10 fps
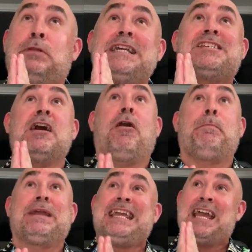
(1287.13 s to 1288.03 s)
please
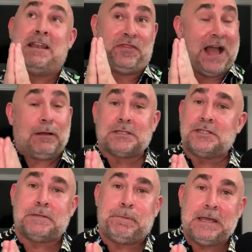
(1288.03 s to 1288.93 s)
help get
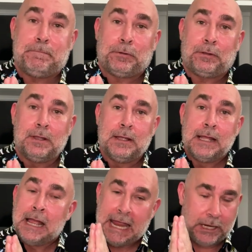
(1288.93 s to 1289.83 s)
thousands of people,
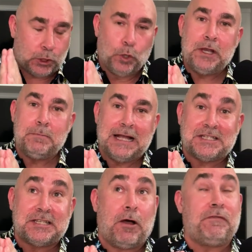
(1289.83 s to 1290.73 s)
including
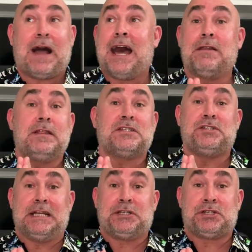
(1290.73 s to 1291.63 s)
myself, out of
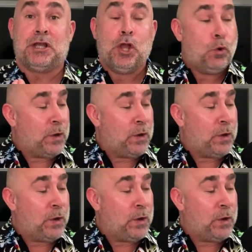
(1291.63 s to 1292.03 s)
this ditch.